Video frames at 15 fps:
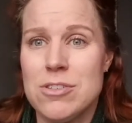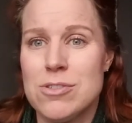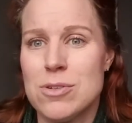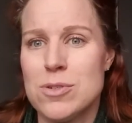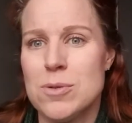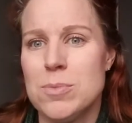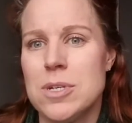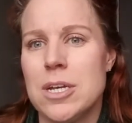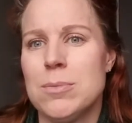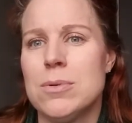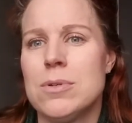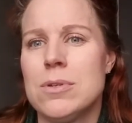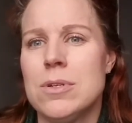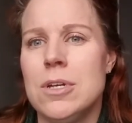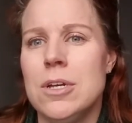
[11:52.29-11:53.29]
So to be
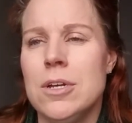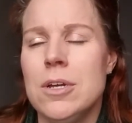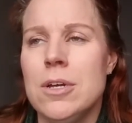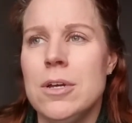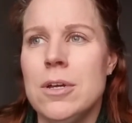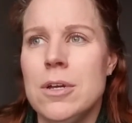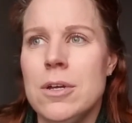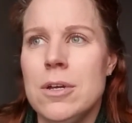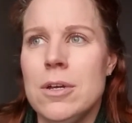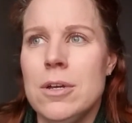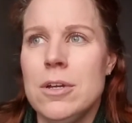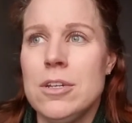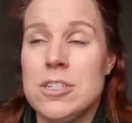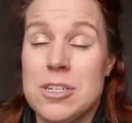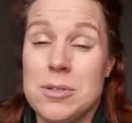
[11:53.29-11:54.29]
able
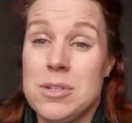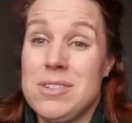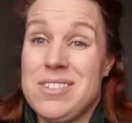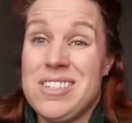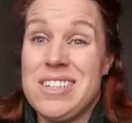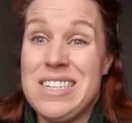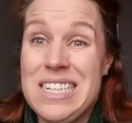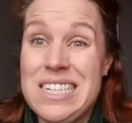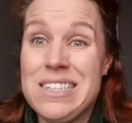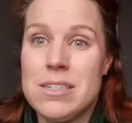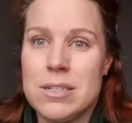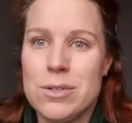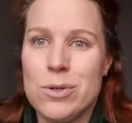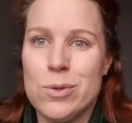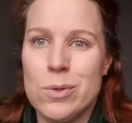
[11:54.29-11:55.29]
to need
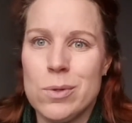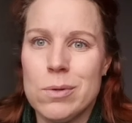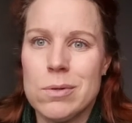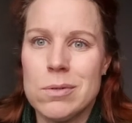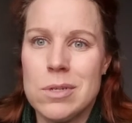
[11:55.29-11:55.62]
to